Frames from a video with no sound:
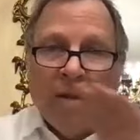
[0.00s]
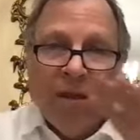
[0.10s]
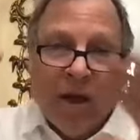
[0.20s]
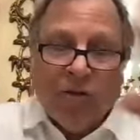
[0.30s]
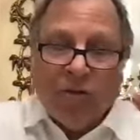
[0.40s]

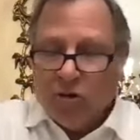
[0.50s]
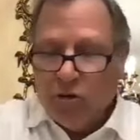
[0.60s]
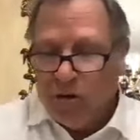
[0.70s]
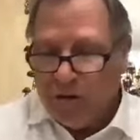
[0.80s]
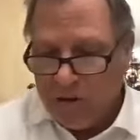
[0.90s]
The other
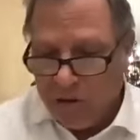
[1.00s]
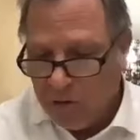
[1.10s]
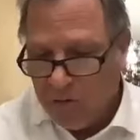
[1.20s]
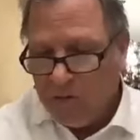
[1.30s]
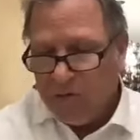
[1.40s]
two you can
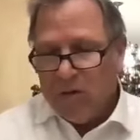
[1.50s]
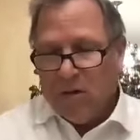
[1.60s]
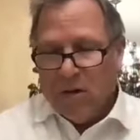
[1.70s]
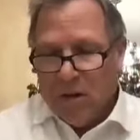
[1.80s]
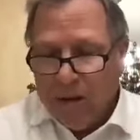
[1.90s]
use.
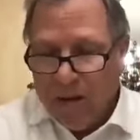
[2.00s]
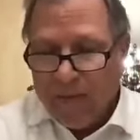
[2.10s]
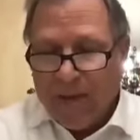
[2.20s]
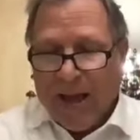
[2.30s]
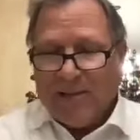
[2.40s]

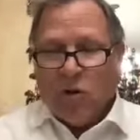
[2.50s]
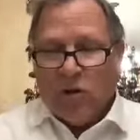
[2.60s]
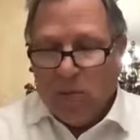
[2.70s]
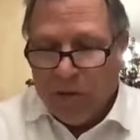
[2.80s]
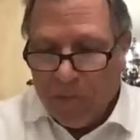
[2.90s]
That's
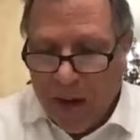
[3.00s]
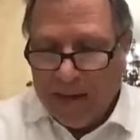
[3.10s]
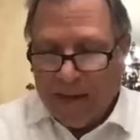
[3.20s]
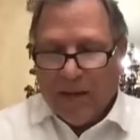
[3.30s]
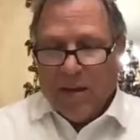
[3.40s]
only with money.